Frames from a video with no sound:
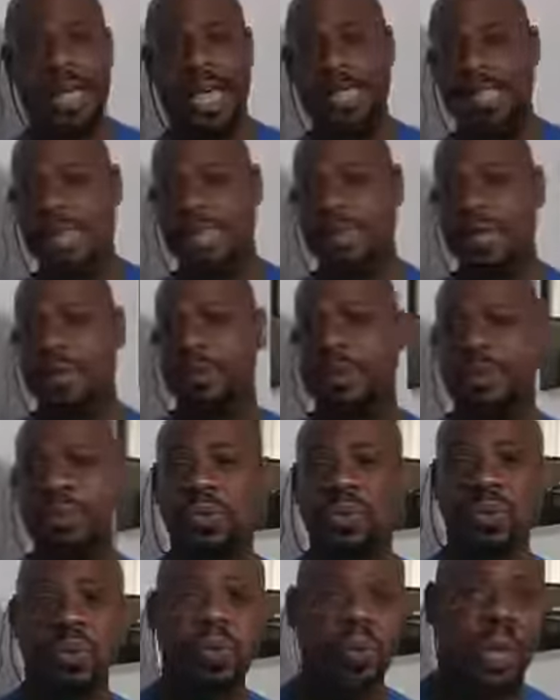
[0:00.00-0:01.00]
I thought that was a
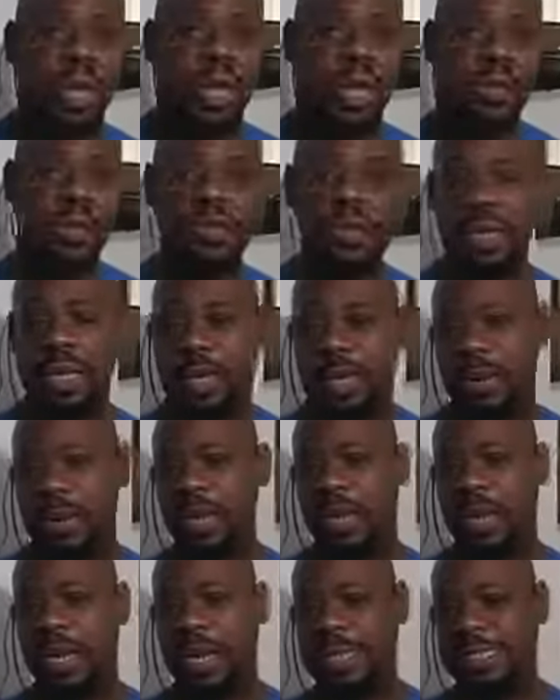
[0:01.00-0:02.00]
really, really
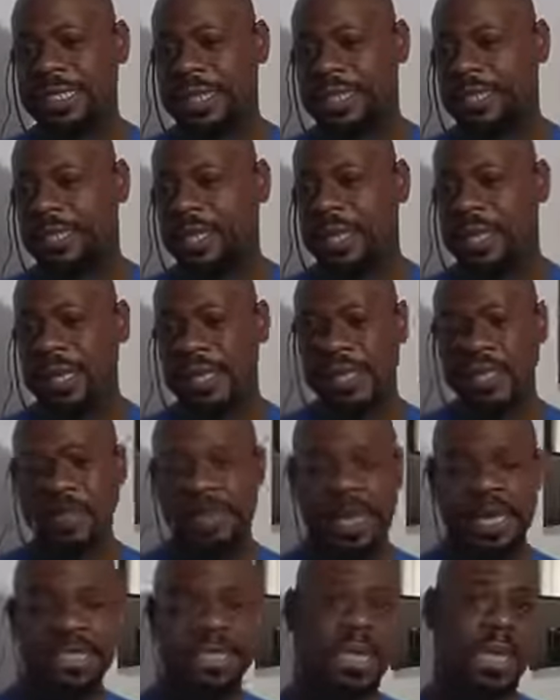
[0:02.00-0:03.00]
cool lesson,
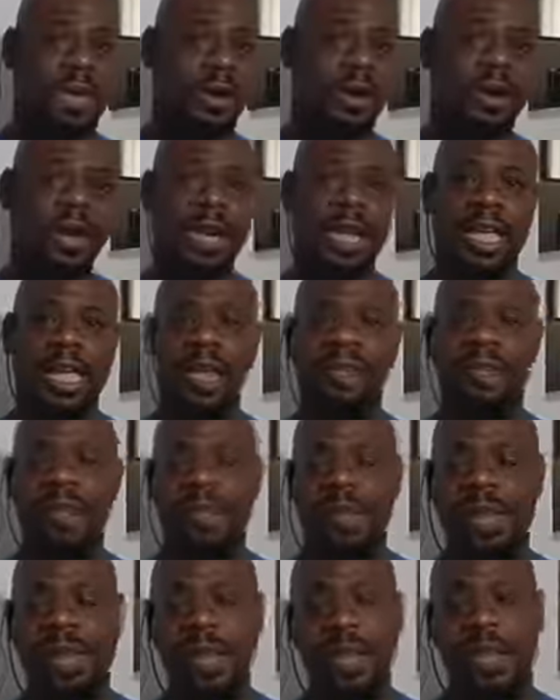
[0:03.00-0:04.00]
especially hearing it again
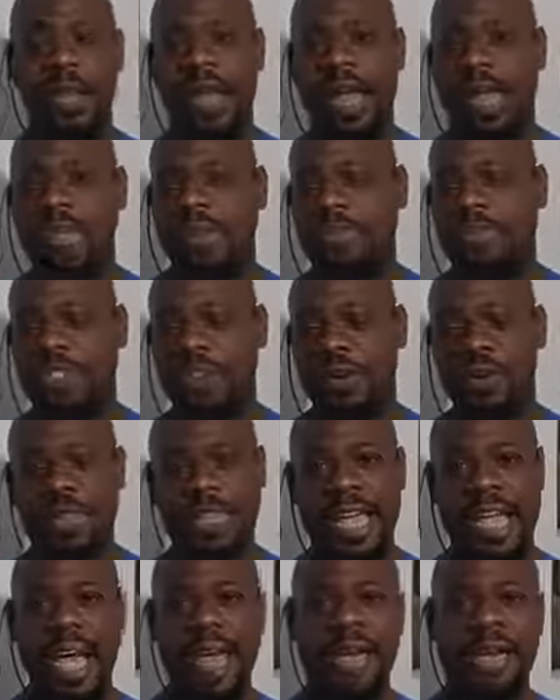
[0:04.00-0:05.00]
from Dr. Joe
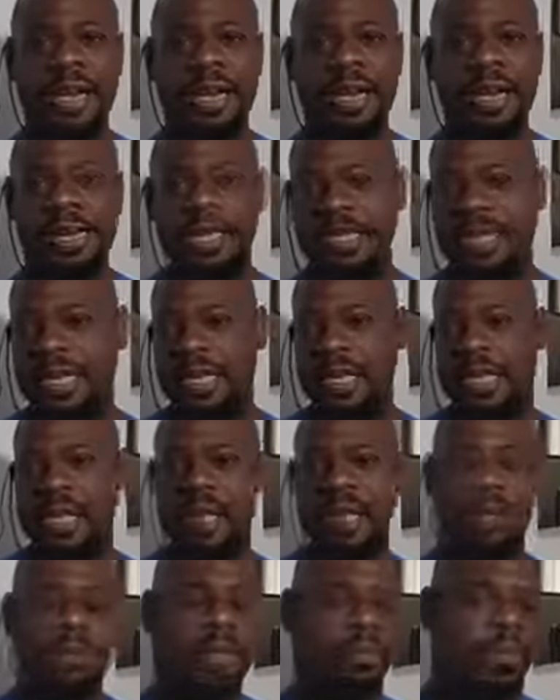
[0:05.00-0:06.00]
Vitale in his
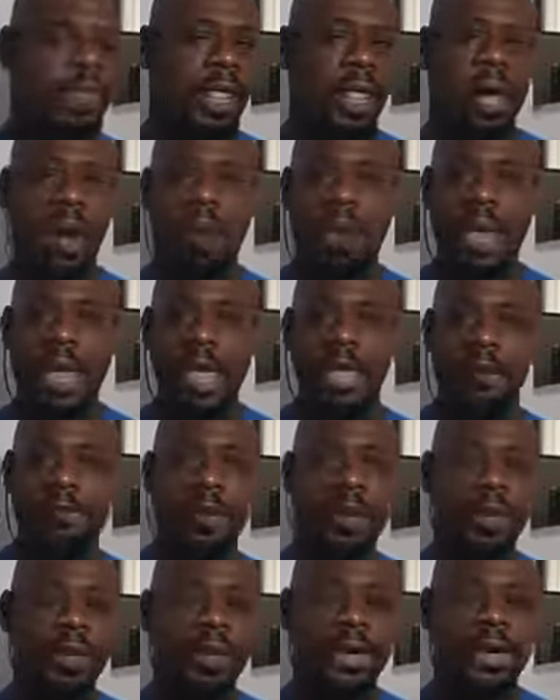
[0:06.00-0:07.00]
Awakened
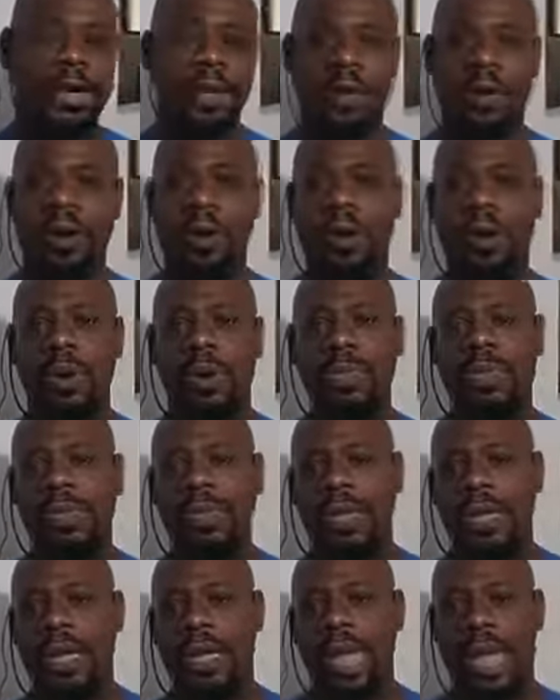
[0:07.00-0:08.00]
Millionaire course.
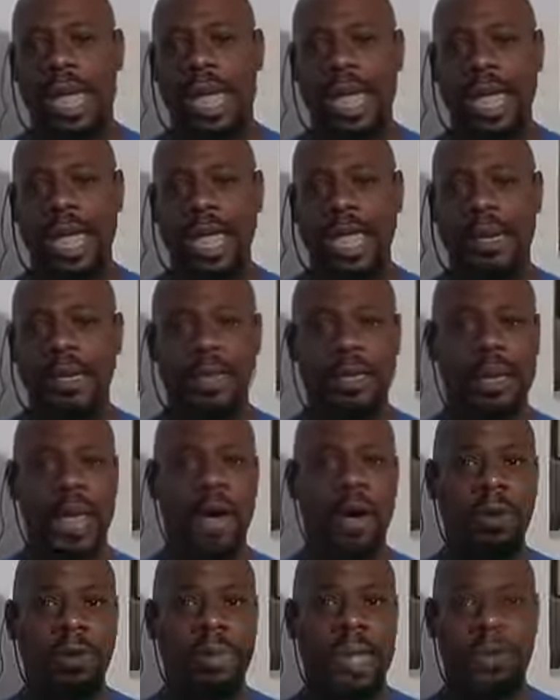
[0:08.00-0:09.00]
And I
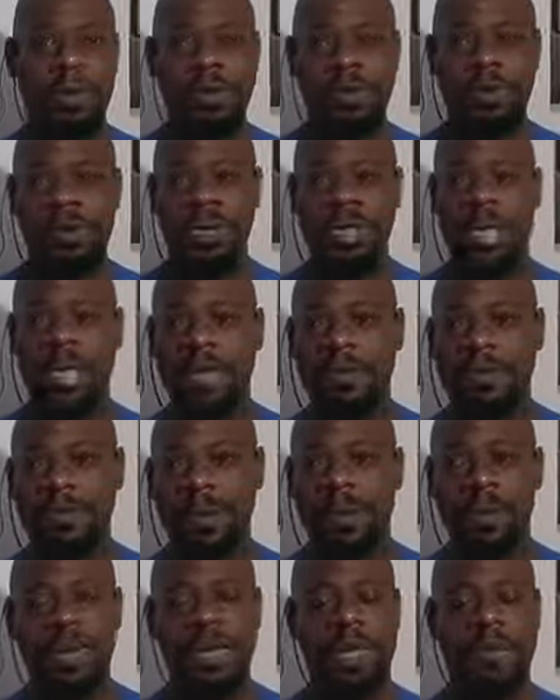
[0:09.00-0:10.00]
hope that was really helpful.
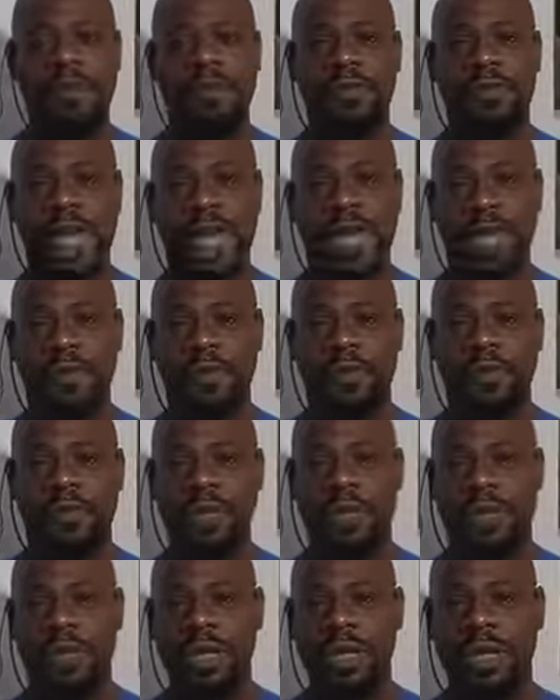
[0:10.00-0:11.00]
I hope that was valuable
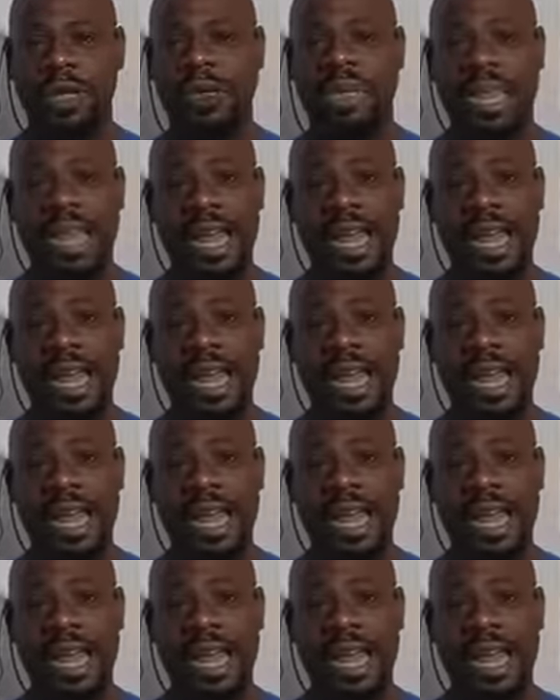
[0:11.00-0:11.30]
for you.